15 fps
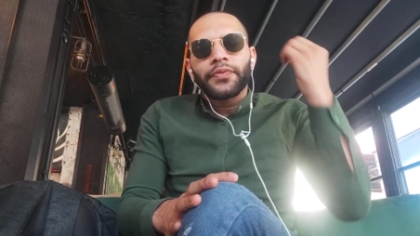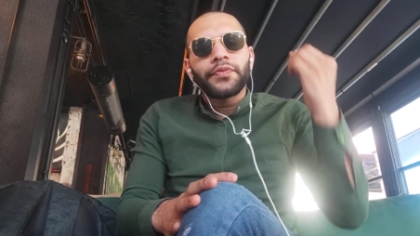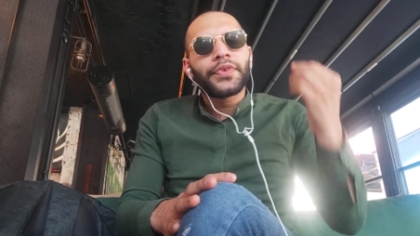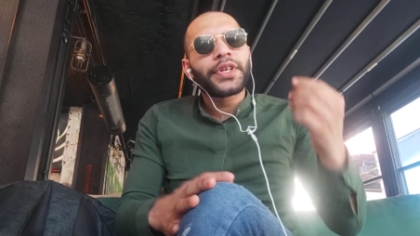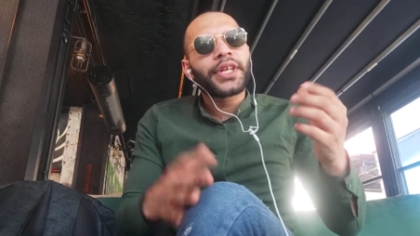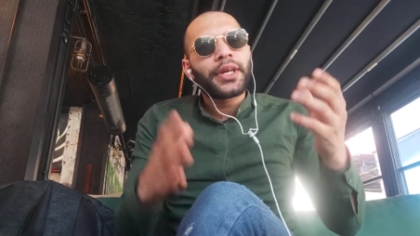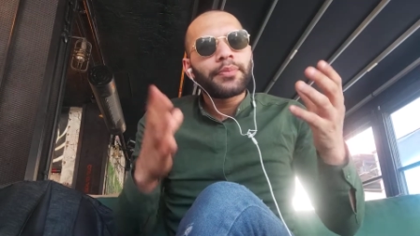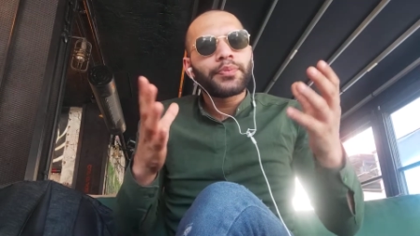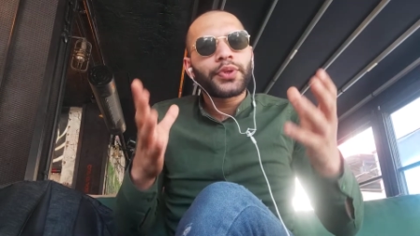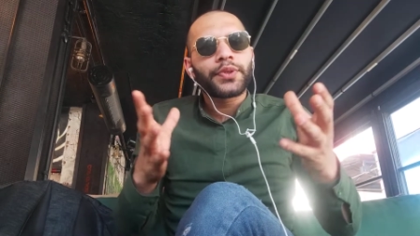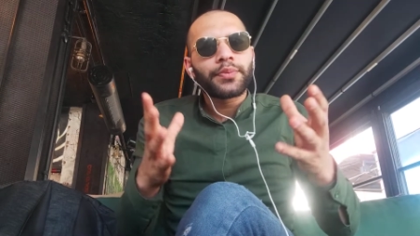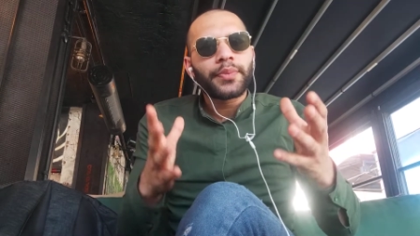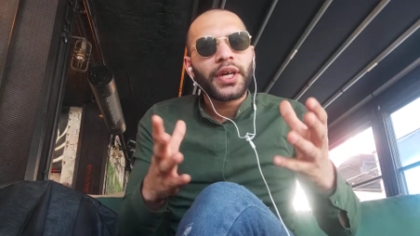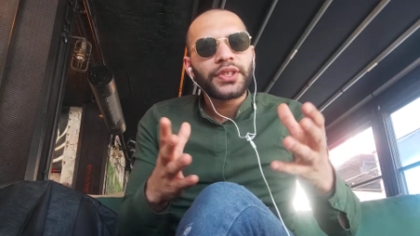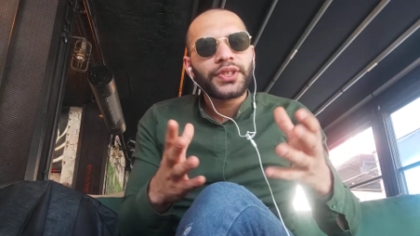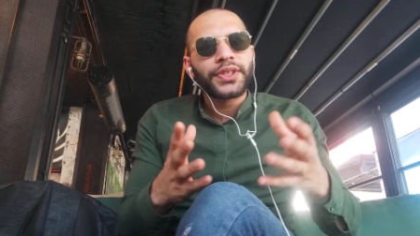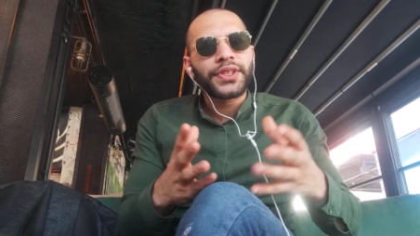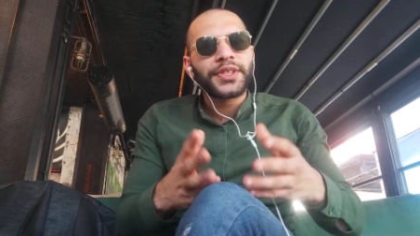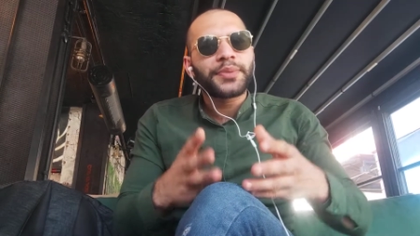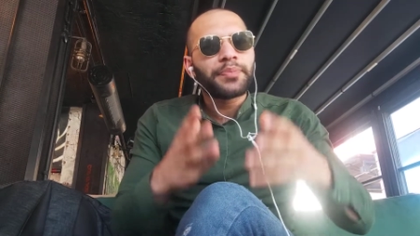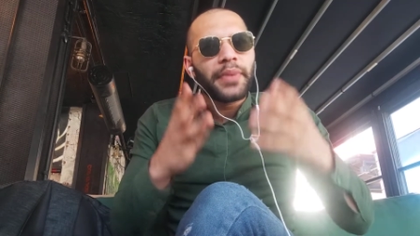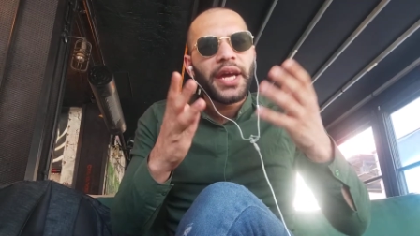We can put
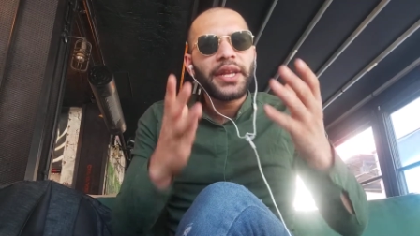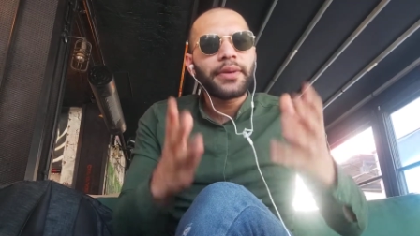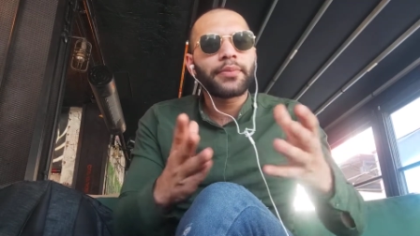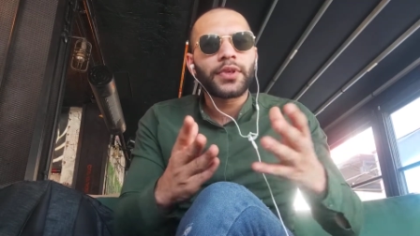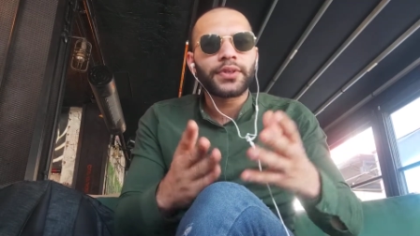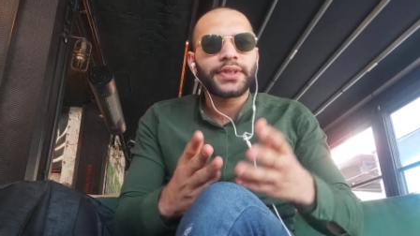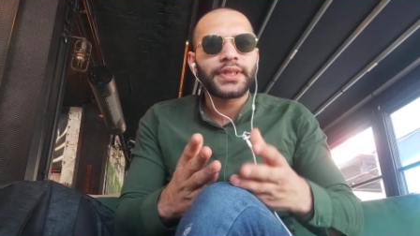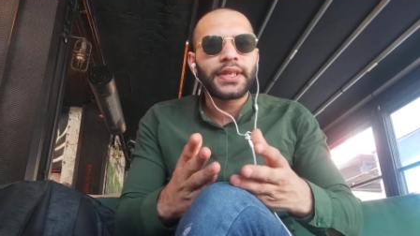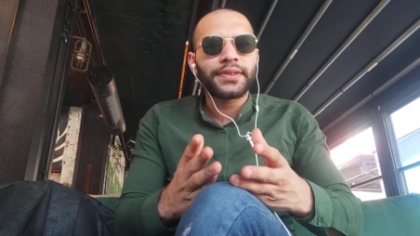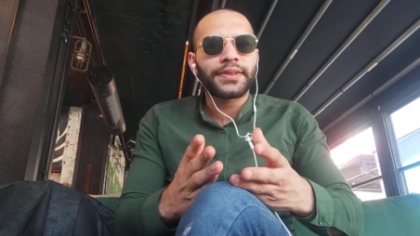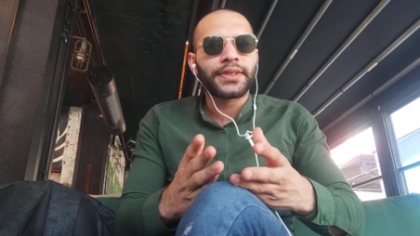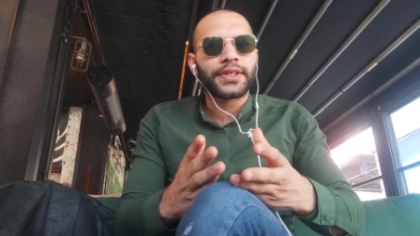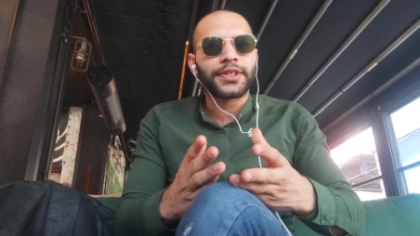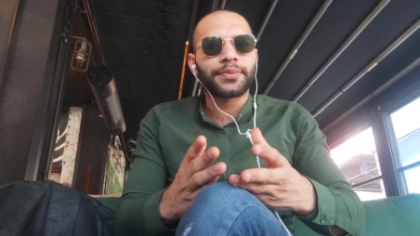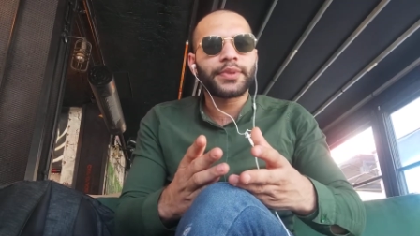machines many more sensors,